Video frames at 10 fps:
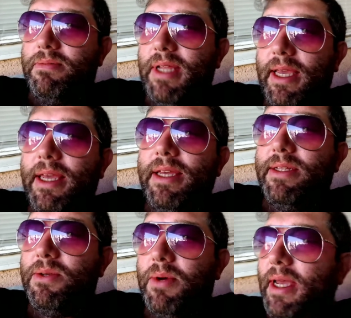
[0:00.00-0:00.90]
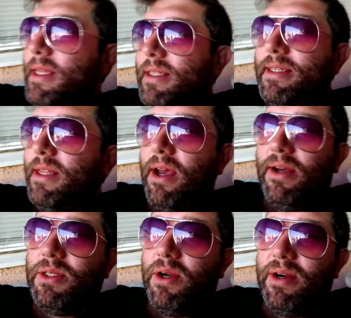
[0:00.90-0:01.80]
decades away. No,
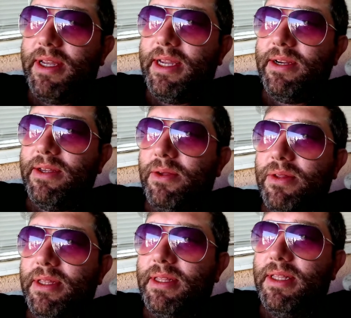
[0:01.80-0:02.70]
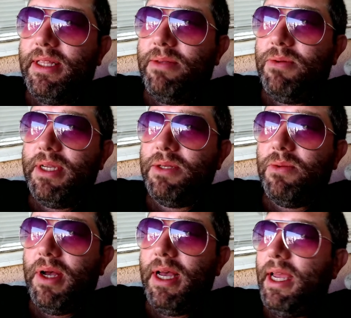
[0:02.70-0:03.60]
it's already here. The only reason
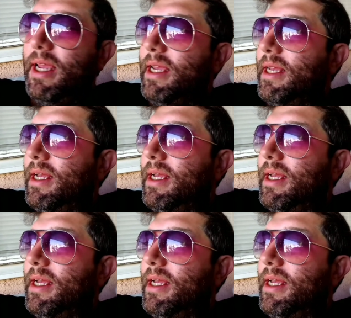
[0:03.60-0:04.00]
why